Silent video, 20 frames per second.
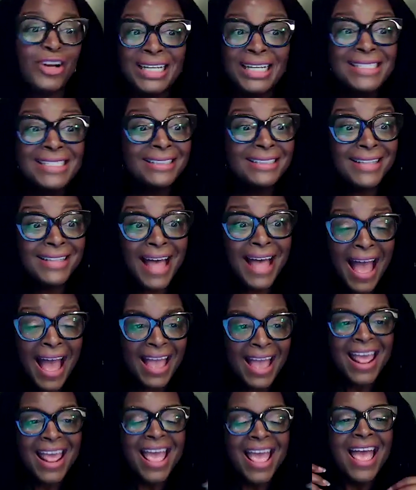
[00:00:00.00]
It's a lot.
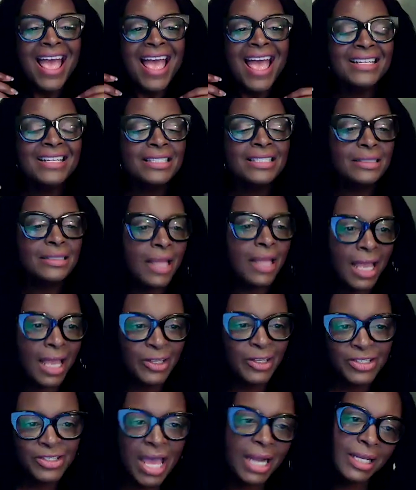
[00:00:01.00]
It's a lot.
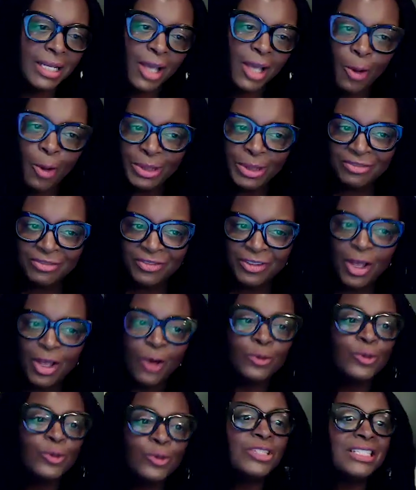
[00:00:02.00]
You just got to go with the flow.
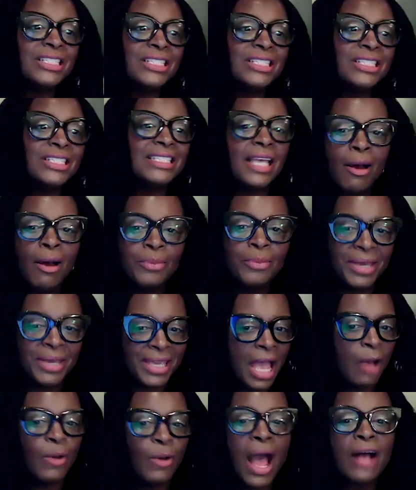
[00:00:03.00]
You just tell
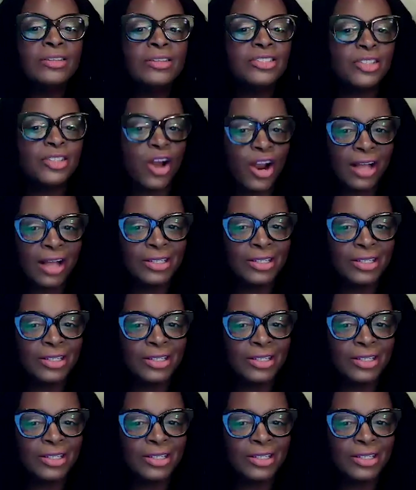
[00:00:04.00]
me. I'll start.